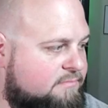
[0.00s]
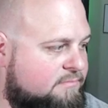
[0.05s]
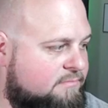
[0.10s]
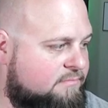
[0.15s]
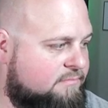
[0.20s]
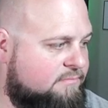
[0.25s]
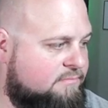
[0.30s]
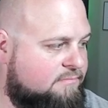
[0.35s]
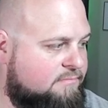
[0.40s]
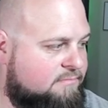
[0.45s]

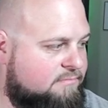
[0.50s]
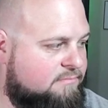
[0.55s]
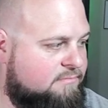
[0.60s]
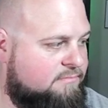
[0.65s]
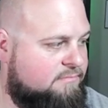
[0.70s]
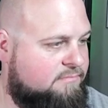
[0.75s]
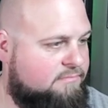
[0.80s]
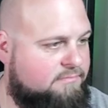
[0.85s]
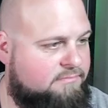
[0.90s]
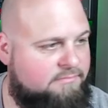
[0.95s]

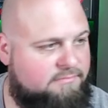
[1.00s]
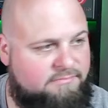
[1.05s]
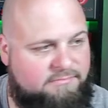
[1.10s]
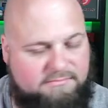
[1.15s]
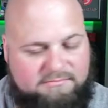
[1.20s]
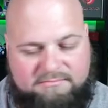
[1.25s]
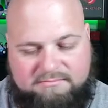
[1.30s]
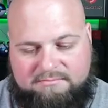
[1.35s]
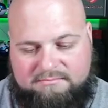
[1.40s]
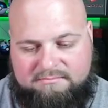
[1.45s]

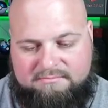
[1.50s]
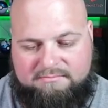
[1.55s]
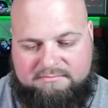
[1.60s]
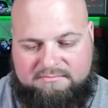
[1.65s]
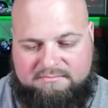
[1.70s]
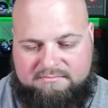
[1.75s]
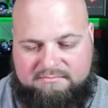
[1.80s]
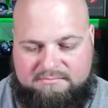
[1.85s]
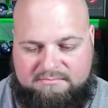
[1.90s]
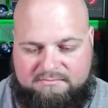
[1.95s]

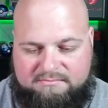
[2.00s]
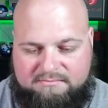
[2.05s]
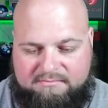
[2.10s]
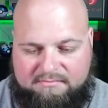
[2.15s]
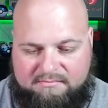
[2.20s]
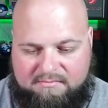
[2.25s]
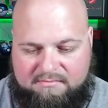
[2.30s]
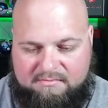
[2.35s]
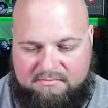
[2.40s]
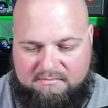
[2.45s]

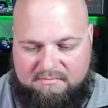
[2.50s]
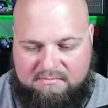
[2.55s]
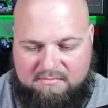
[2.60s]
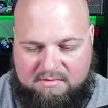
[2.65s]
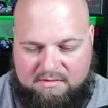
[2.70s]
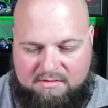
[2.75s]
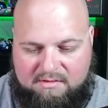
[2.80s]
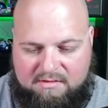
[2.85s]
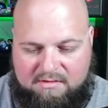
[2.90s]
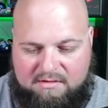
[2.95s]

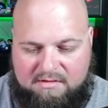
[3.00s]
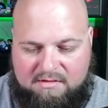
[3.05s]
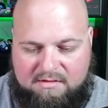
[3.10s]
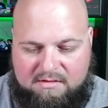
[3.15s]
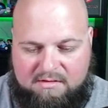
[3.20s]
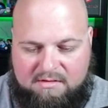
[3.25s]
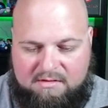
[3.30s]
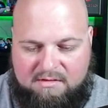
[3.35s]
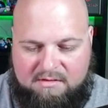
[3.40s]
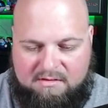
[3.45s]

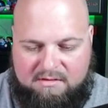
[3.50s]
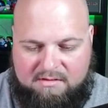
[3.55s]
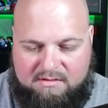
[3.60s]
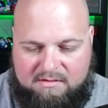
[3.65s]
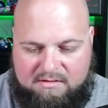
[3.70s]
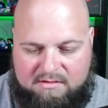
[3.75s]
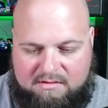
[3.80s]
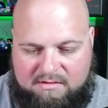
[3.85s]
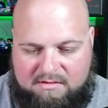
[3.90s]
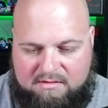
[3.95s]

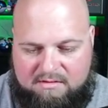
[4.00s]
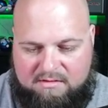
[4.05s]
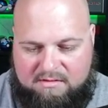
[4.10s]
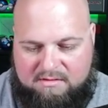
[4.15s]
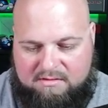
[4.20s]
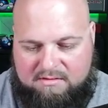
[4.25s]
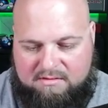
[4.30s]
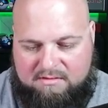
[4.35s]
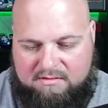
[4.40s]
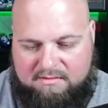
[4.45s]

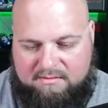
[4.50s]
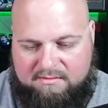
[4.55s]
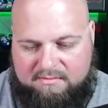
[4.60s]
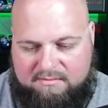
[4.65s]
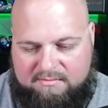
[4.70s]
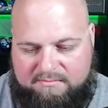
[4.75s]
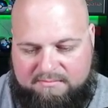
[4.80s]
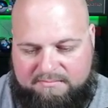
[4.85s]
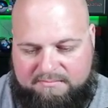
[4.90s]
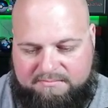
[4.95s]

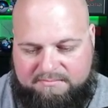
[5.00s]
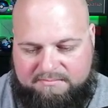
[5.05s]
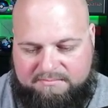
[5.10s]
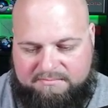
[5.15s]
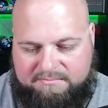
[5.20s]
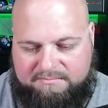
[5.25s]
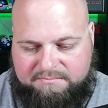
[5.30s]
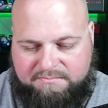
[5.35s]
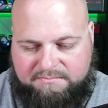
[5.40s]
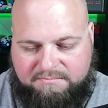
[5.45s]

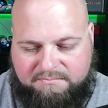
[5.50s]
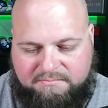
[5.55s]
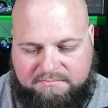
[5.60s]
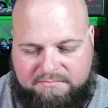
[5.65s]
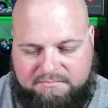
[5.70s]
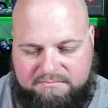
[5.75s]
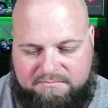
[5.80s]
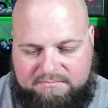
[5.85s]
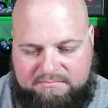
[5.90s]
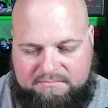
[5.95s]

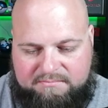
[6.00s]
(no one is talking)